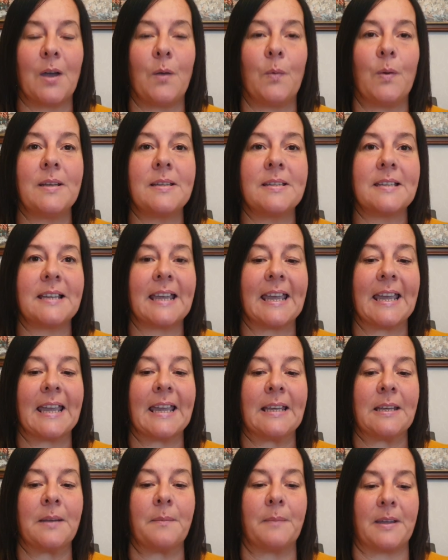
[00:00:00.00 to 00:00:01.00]
Once
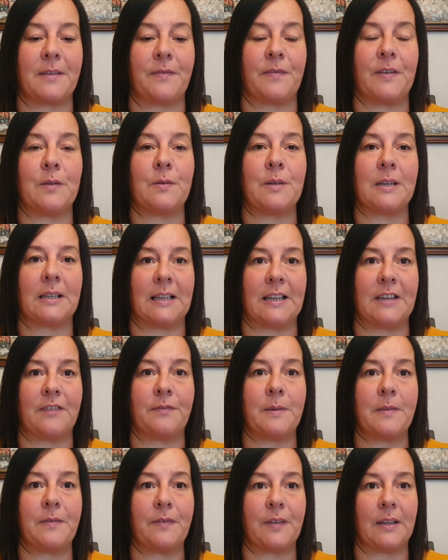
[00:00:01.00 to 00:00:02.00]
again, my failure left
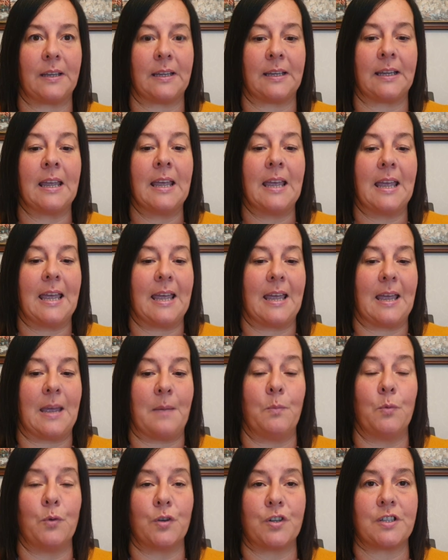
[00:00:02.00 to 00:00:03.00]
me feeling
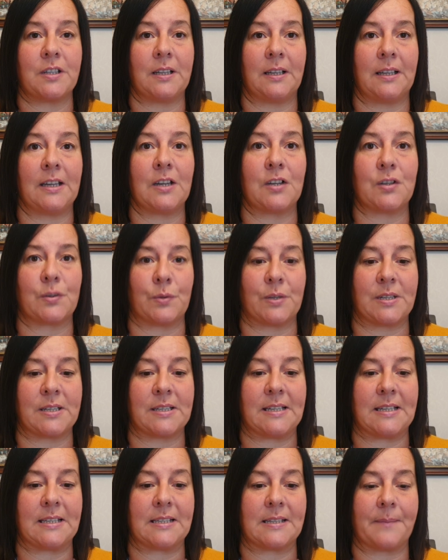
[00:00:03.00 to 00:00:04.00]
emotionally
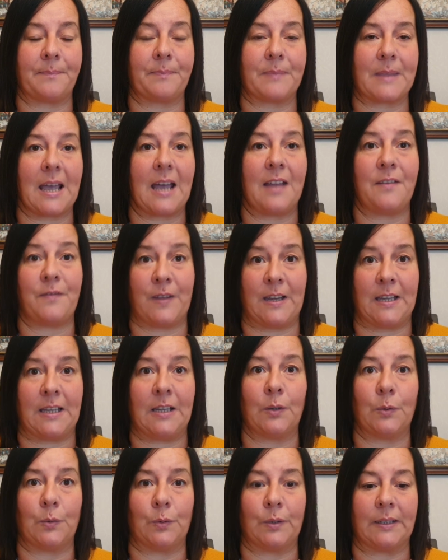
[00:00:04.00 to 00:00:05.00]
exhausted and very
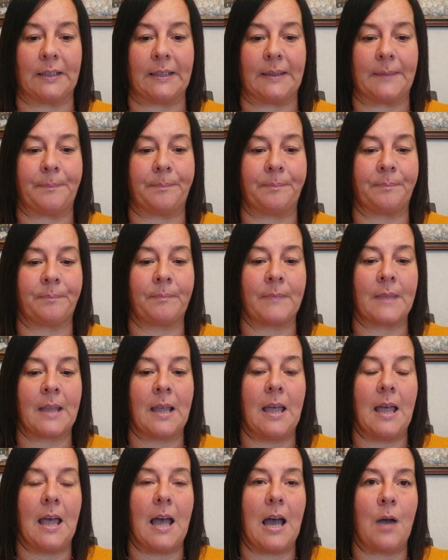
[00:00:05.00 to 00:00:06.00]
lonely.
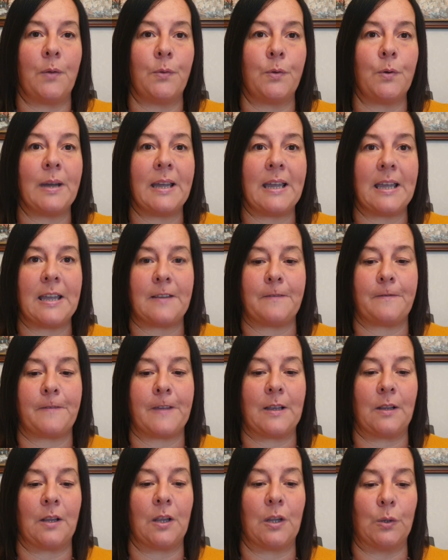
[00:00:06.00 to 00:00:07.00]
Although I had
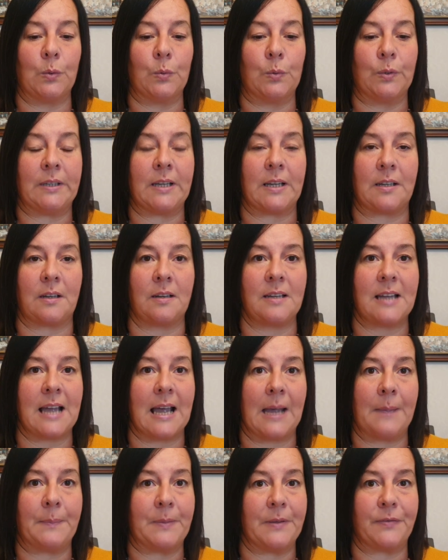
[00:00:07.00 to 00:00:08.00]
felt alone and
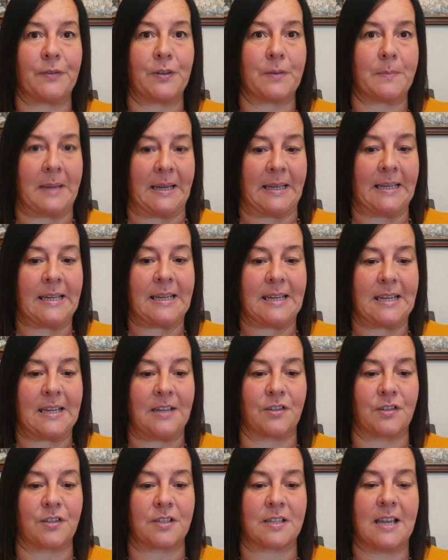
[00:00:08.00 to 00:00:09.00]
unhappy for many
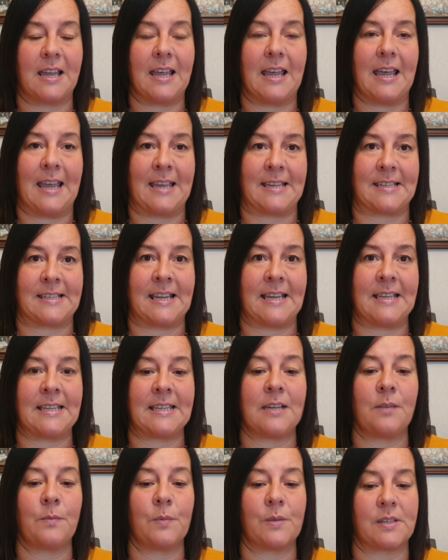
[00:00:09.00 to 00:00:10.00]
years, its
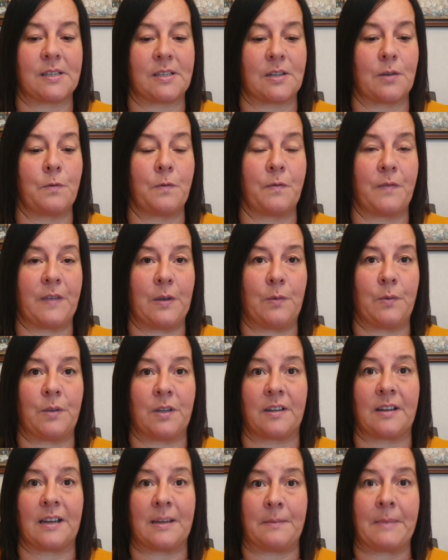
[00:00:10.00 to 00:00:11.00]
ending was still
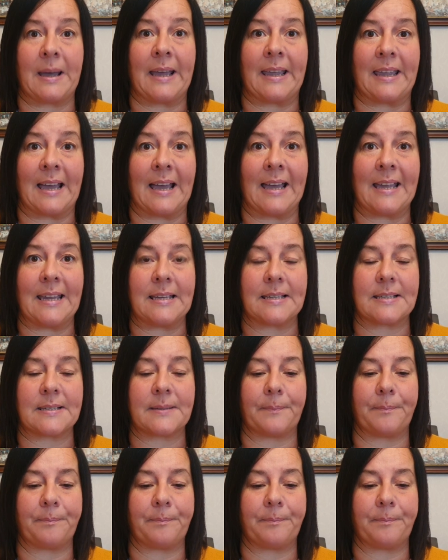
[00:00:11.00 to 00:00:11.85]
failure in my eyes.